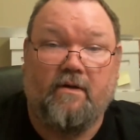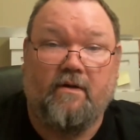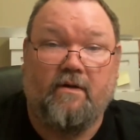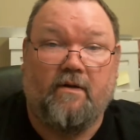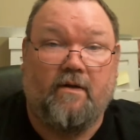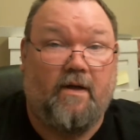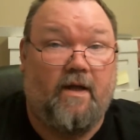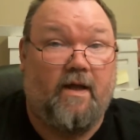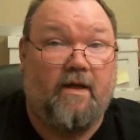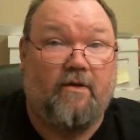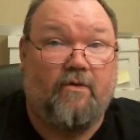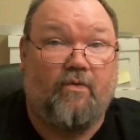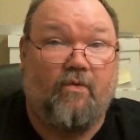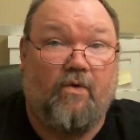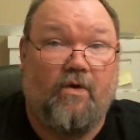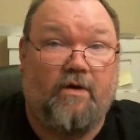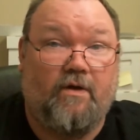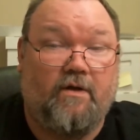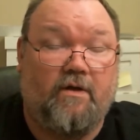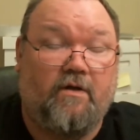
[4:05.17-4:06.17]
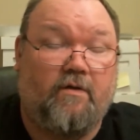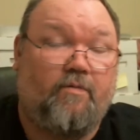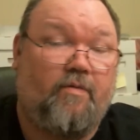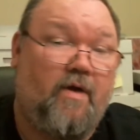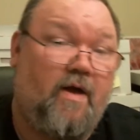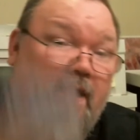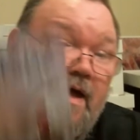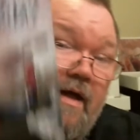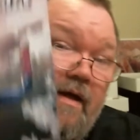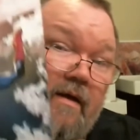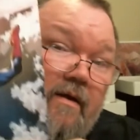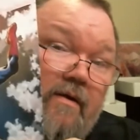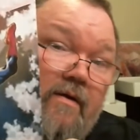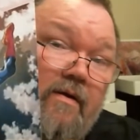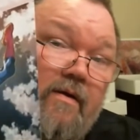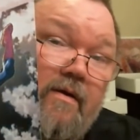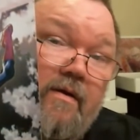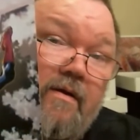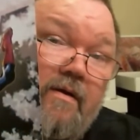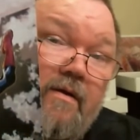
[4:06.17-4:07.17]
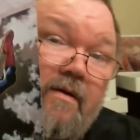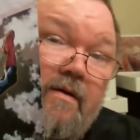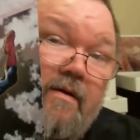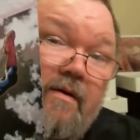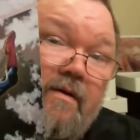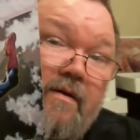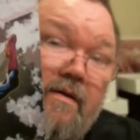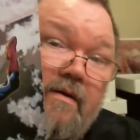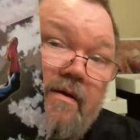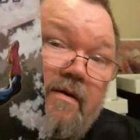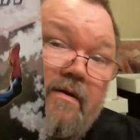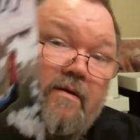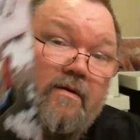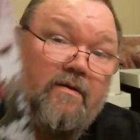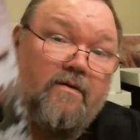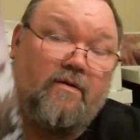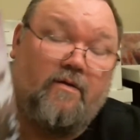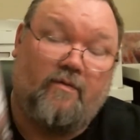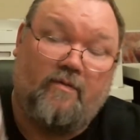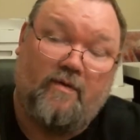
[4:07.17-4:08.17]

Last one in this pack. Some